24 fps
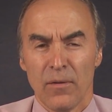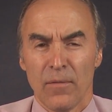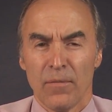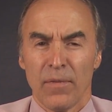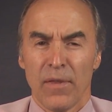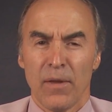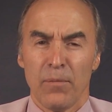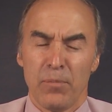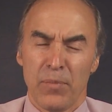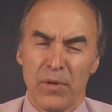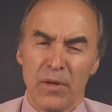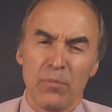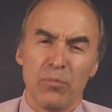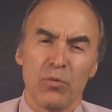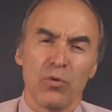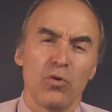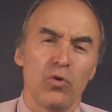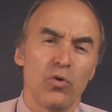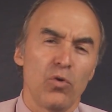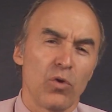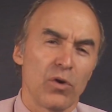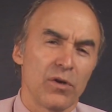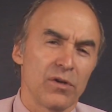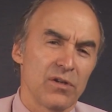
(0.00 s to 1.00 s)
that people
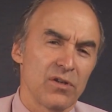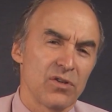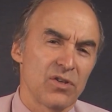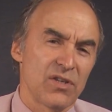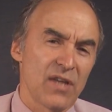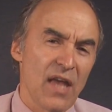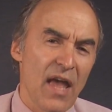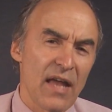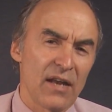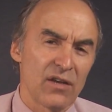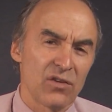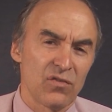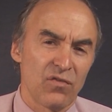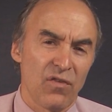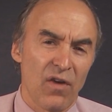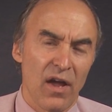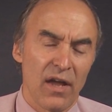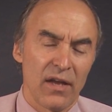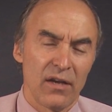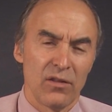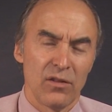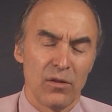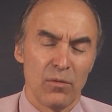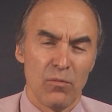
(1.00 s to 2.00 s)
who are
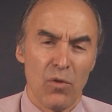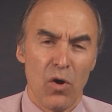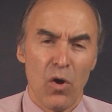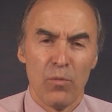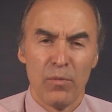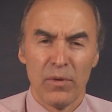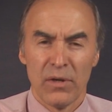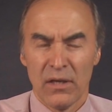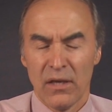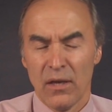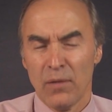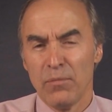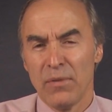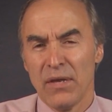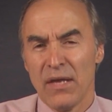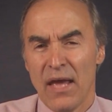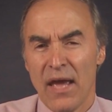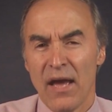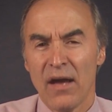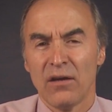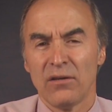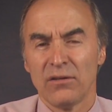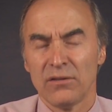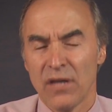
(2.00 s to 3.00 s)
dissatisfied in the moment can be
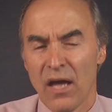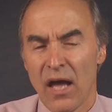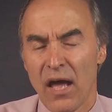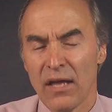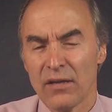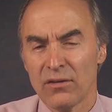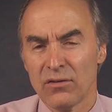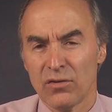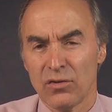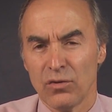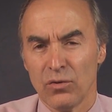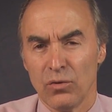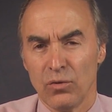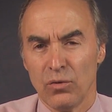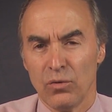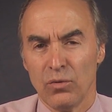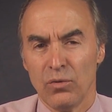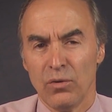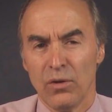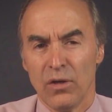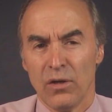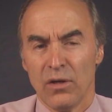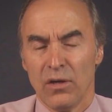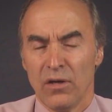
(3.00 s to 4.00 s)
held onto
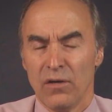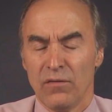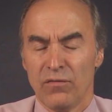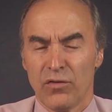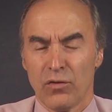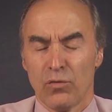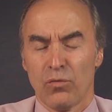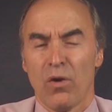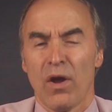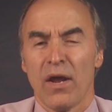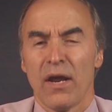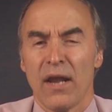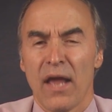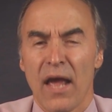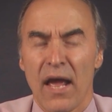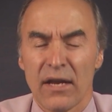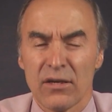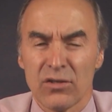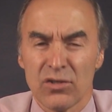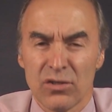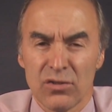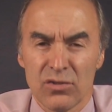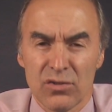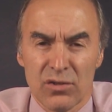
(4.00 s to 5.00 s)
if the right
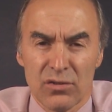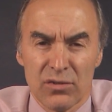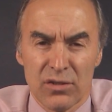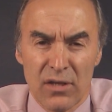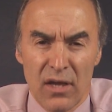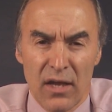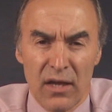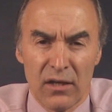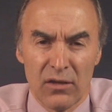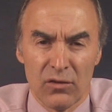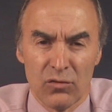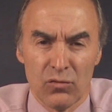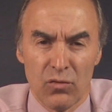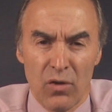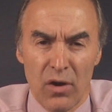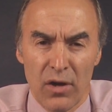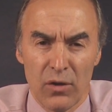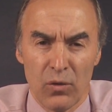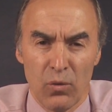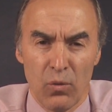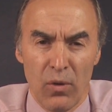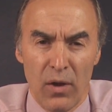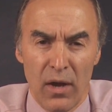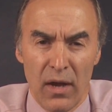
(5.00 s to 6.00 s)
actions are taken right
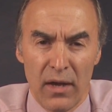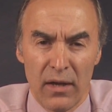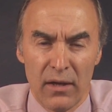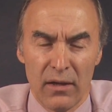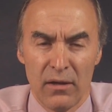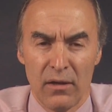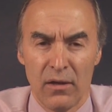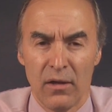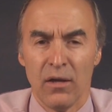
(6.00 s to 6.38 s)
away.